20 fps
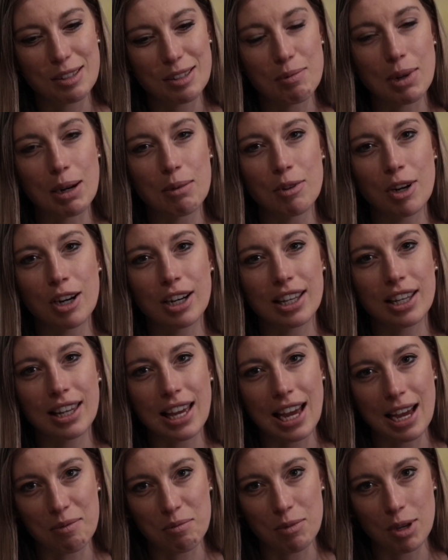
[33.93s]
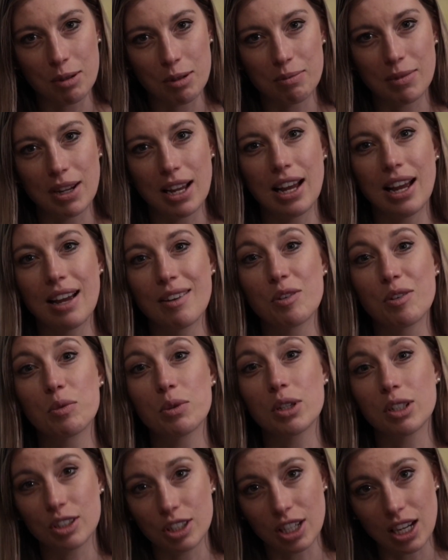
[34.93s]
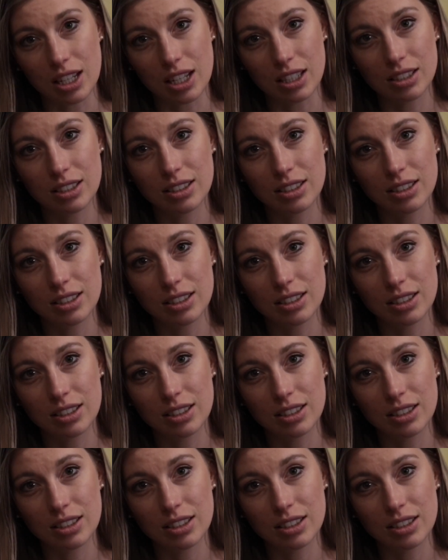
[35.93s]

But I'm not a cat mom, I have a real child.